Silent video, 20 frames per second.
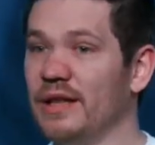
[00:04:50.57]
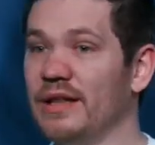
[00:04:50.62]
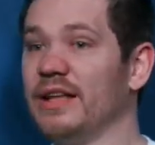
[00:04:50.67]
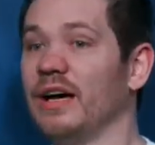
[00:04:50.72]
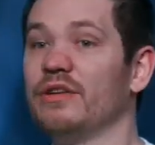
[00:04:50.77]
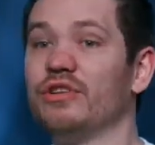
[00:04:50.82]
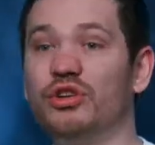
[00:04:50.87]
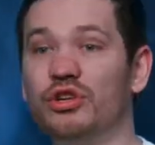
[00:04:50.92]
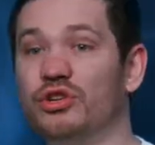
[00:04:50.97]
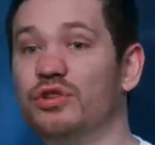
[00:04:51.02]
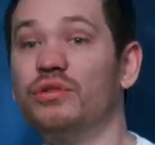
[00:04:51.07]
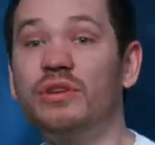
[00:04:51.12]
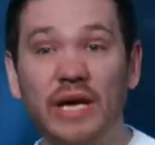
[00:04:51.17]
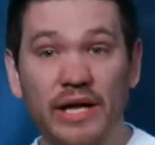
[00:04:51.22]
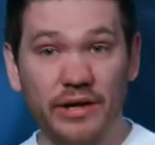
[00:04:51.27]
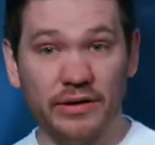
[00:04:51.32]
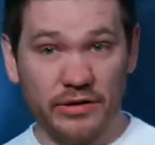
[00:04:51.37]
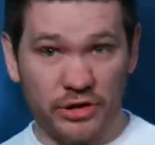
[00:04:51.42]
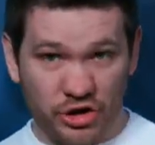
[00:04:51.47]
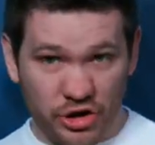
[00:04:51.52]
Now, you do
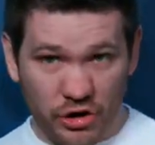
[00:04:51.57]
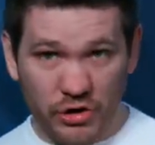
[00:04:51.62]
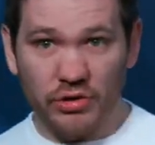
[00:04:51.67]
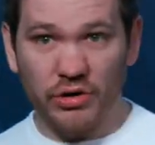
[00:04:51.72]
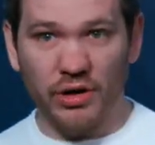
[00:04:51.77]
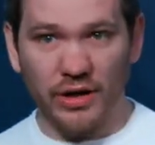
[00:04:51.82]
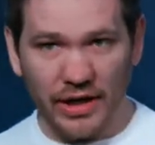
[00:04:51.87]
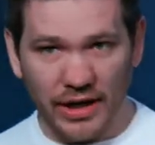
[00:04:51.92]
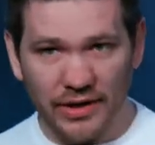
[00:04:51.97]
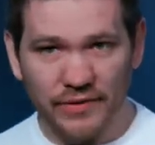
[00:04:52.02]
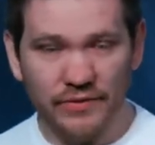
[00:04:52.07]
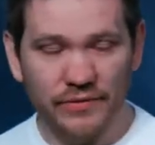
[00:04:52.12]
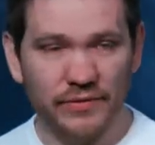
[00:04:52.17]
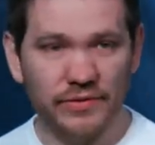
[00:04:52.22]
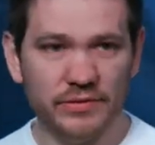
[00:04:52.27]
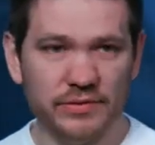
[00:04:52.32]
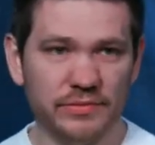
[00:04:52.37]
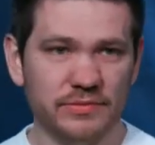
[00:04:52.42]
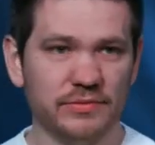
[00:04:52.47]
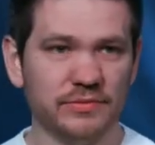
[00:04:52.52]
get an eternal
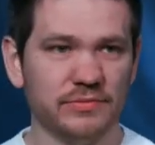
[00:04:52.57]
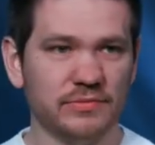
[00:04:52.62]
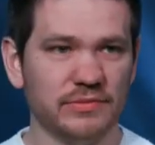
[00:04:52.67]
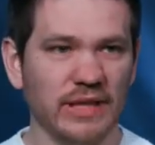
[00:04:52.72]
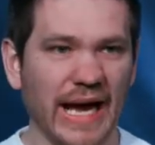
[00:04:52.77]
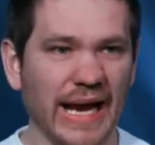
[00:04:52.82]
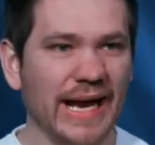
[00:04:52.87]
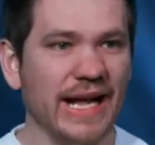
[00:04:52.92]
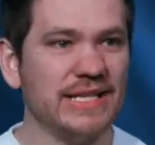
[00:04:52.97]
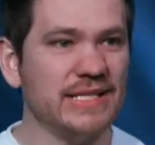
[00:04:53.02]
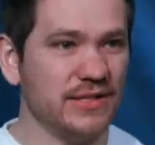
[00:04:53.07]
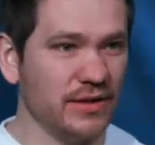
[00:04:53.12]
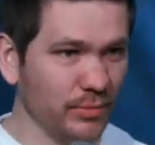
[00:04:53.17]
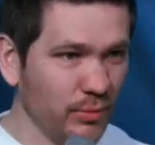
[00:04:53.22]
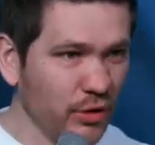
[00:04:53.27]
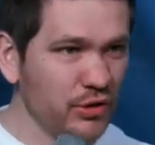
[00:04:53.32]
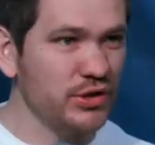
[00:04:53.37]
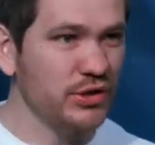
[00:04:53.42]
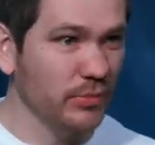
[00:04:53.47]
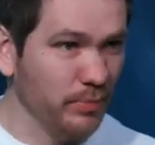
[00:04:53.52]
life, and that's the
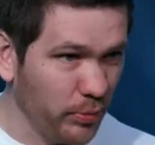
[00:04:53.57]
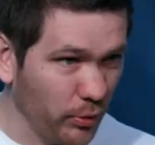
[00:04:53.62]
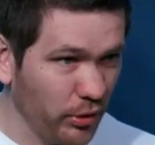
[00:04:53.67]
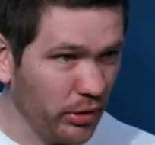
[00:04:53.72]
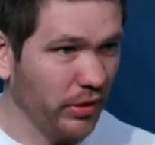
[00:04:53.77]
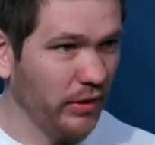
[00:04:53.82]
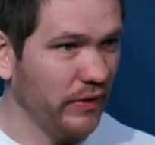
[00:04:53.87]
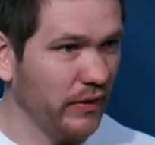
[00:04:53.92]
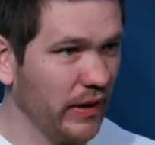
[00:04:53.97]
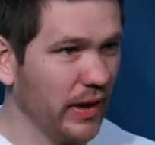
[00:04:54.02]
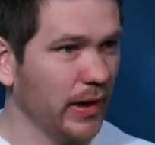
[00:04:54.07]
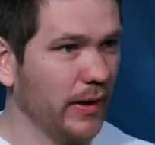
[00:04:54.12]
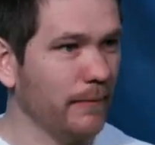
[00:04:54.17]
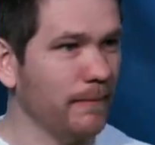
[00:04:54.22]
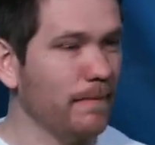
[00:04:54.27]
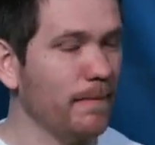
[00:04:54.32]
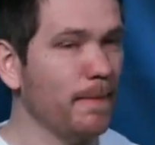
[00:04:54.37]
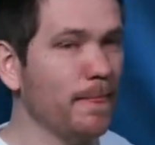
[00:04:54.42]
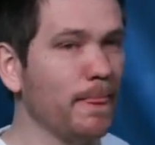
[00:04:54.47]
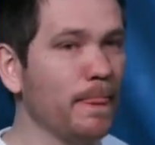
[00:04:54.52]
most important thing.
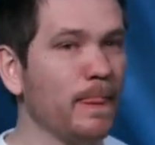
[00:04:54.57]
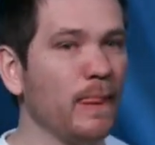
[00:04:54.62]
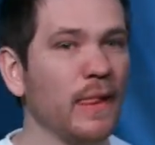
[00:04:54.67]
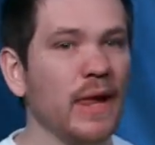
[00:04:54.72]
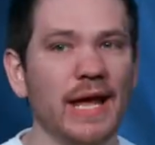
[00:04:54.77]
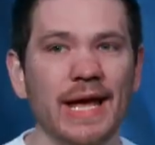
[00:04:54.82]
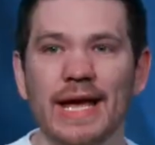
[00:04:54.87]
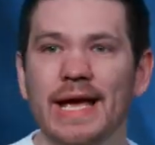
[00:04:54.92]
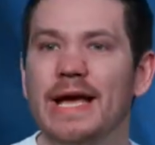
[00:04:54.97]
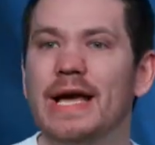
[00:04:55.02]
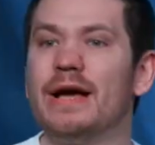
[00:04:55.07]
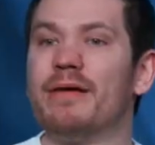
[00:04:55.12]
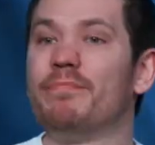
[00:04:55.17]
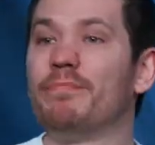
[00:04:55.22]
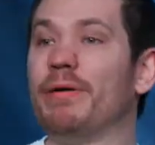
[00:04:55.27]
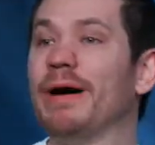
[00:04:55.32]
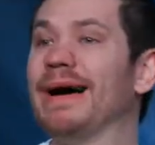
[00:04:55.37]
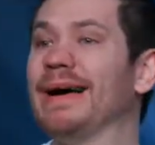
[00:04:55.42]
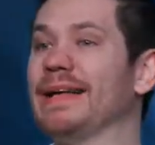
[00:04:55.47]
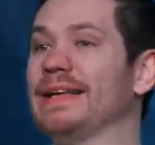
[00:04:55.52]

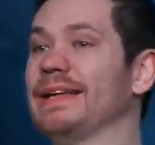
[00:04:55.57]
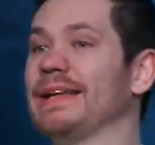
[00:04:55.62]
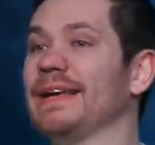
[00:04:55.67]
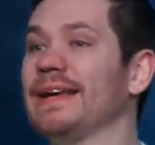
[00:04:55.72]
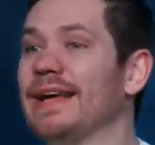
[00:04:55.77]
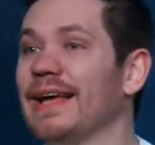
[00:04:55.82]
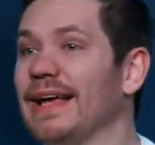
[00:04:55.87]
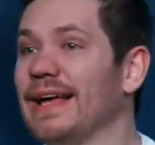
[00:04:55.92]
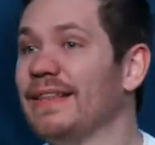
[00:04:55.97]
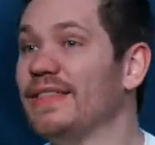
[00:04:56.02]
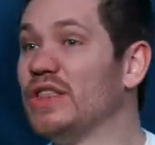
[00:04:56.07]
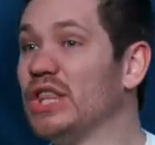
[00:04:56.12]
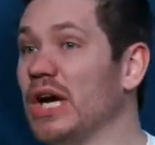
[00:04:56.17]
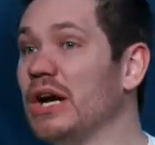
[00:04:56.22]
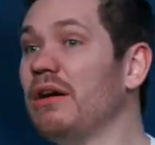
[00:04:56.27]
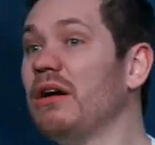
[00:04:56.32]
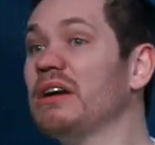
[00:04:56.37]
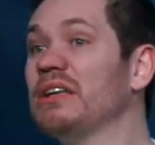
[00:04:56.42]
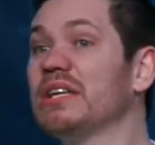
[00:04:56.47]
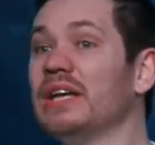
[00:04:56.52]
But
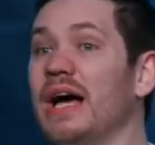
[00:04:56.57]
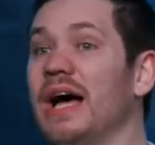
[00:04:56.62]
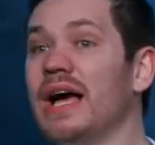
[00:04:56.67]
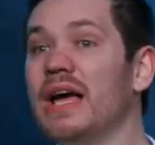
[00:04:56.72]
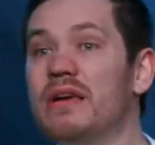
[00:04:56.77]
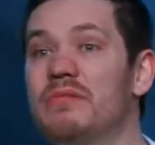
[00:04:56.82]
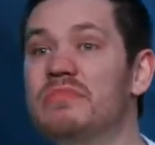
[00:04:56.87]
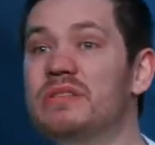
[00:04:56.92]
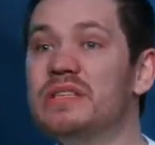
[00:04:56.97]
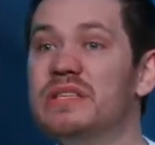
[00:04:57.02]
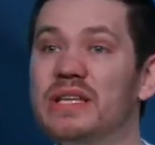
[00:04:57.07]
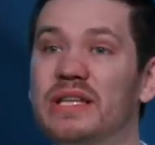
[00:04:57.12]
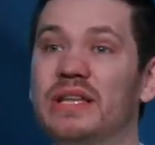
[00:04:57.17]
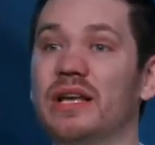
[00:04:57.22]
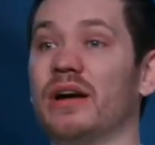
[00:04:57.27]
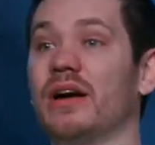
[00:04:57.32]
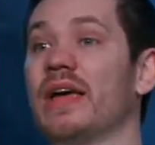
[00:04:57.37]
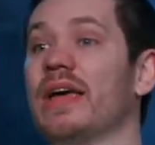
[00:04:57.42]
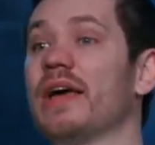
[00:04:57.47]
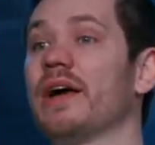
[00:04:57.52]
there are times
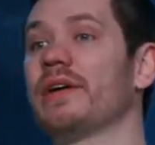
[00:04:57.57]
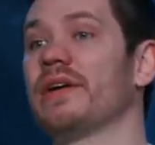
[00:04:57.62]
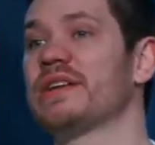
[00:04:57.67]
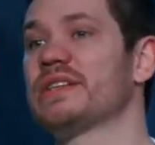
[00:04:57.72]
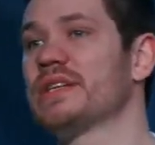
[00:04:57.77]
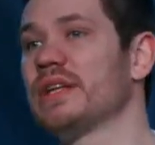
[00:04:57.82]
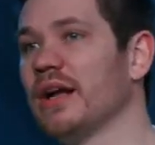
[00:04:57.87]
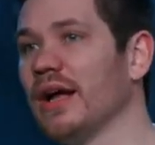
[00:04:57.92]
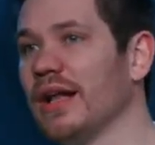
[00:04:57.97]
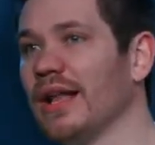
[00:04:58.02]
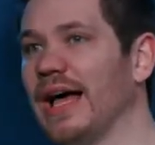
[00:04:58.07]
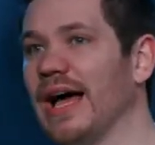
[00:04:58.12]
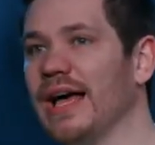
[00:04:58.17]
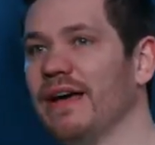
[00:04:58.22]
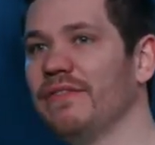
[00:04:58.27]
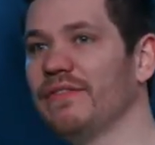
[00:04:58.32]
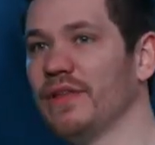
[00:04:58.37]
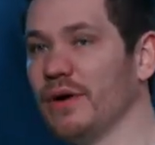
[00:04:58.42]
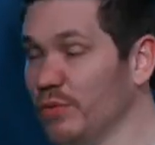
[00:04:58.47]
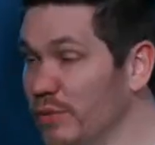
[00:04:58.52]
and there are areas in our
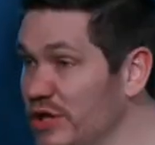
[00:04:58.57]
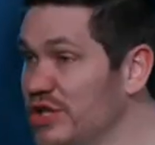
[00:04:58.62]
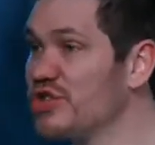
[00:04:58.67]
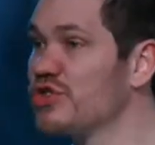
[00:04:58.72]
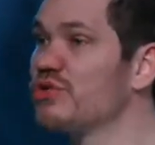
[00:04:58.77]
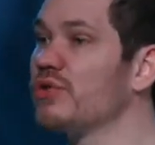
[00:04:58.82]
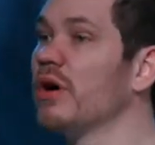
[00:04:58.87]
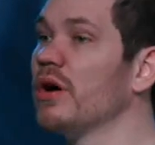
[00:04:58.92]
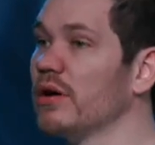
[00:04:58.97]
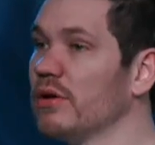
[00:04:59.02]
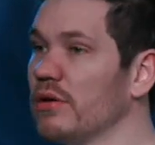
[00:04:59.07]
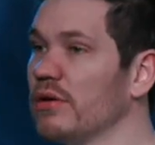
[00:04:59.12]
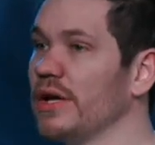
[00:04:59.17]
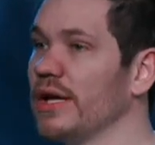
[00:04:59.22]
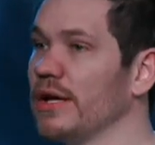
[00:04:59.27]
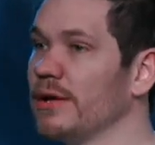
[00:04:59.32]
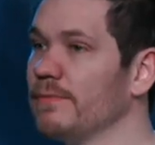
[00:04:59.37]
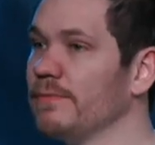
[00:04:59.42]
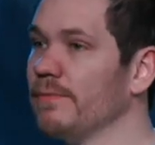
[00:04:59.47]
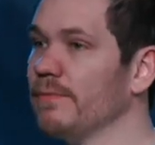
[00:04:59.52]
life that we struggle
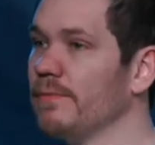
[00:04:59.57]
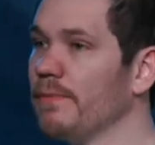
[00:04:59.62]
in.